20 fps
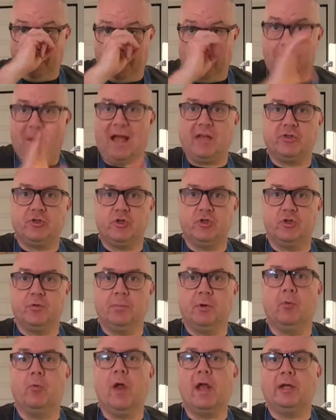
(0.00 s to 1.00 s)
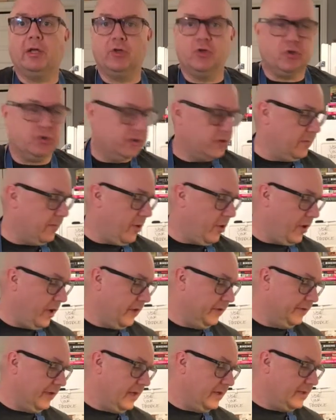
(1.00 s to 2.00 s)
Pasta should be ready in just about al
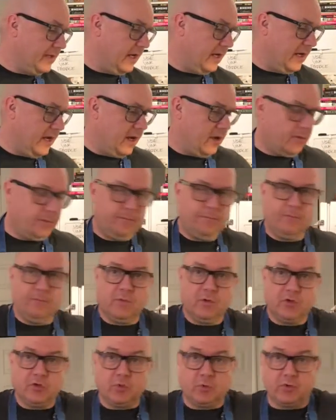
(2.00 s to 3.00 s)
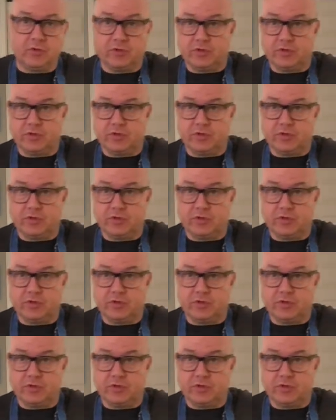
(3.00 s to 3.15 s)
dente now. So we're just